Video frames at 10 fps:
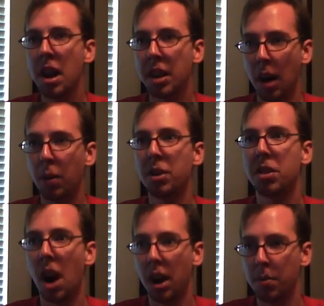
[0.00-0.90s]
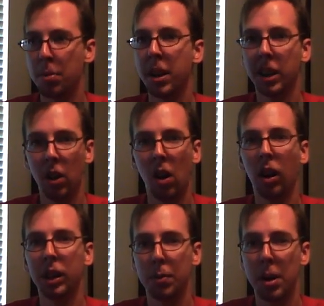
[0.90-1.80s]
That one's gotten pretty
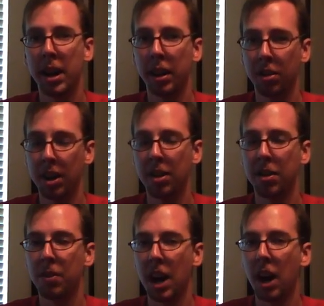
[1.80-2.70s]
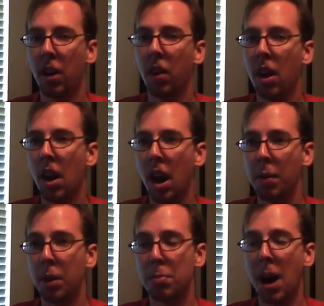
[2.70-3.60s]
large, pretty extensive now.
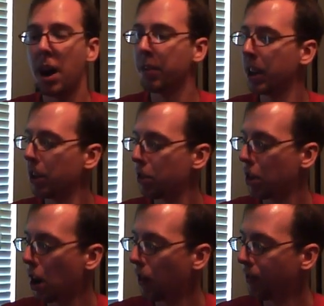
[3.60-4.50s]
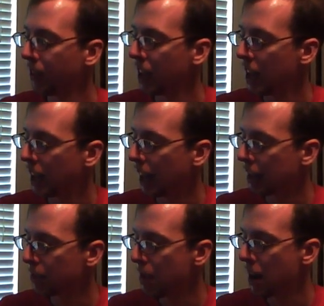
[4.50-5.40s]
I'm real proud of it. So
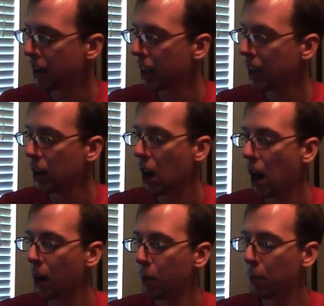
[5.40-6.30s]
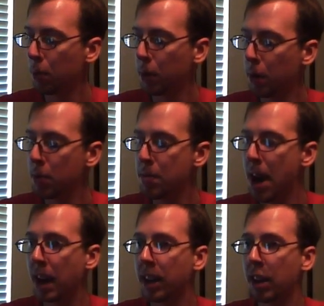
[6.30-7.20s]
that's about it. We will be
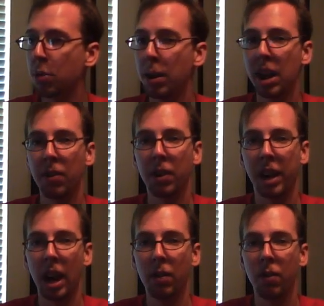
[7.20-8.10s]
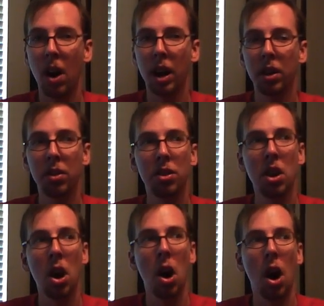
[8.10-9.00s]
back next weekend for Game Finds.
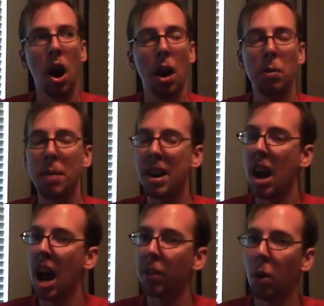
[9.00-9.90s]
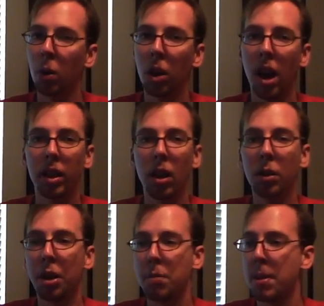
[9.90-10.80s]
We might not have a whole lot
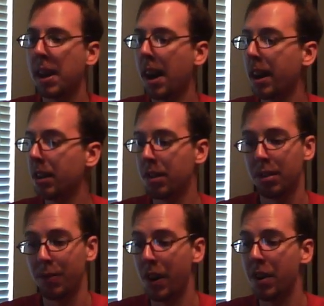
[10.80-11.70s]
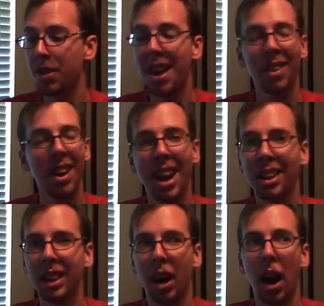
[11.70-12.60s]
though, just because there's not a lot
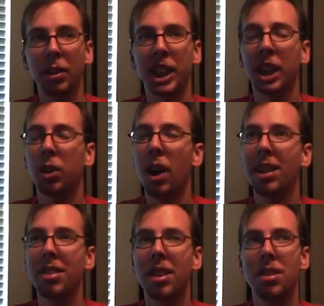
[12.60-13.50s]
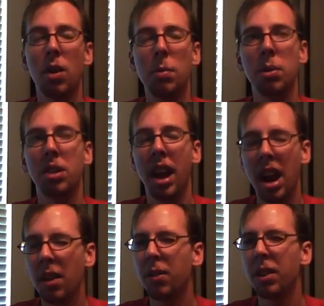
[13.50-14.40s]
out there. I'm checking Craigslist almost
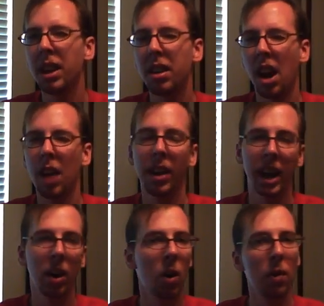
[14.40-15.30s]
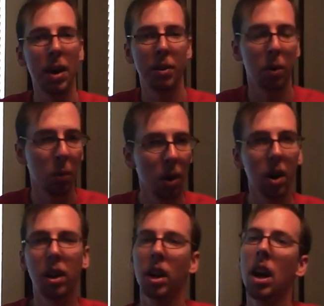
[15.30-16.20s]
every time I get home after
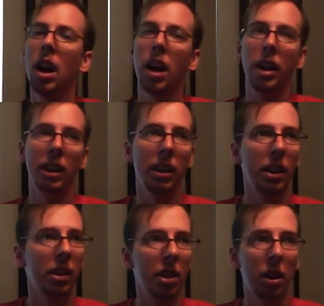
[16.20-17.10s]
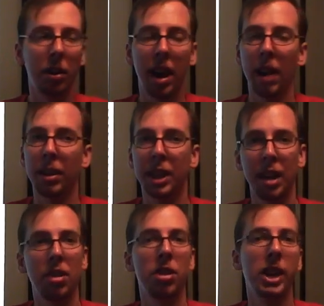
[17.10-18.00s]
work. Cam and
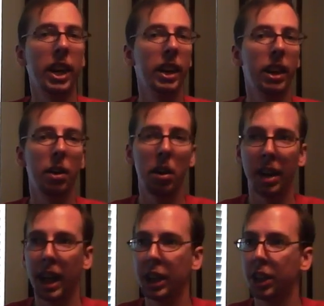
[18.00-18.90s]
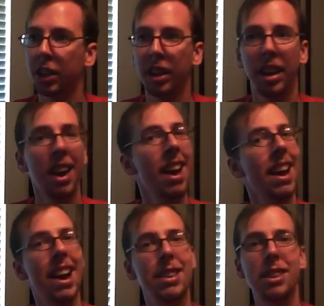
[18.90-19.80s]
Jason's checking it occasionally,
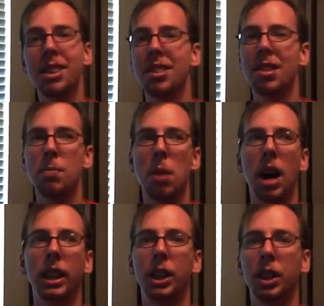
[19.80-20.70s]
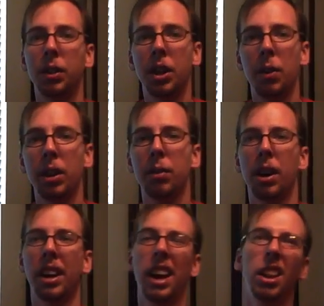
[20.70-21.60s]
and there just isn't much.
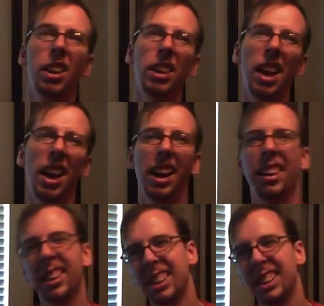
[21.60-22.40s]
We're like, hey, look at that.